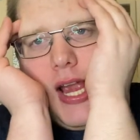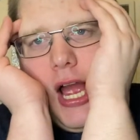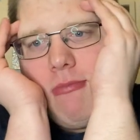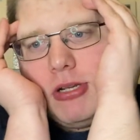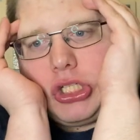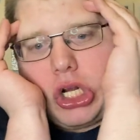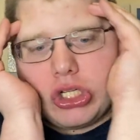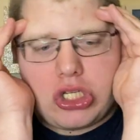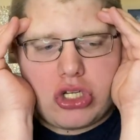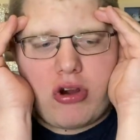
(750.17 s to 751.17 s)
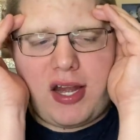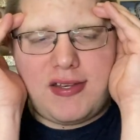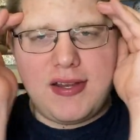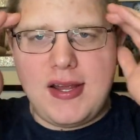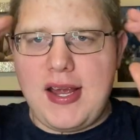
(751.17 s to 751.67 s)
And
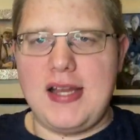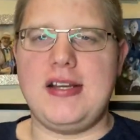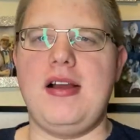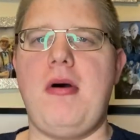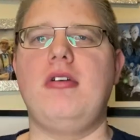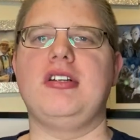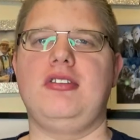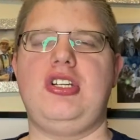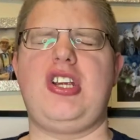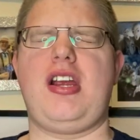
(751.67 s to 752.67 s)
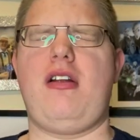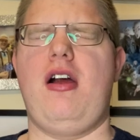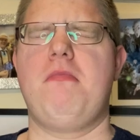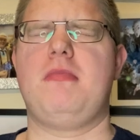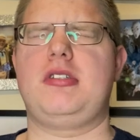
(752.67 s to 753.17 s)
you got him holding onto the chair going,
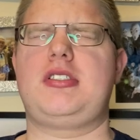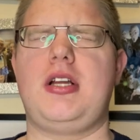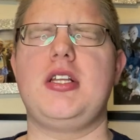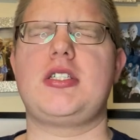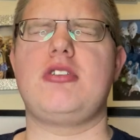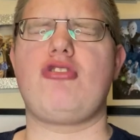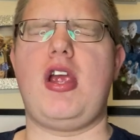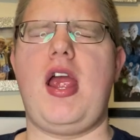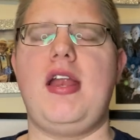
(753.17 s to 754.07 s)
"I must concentrate."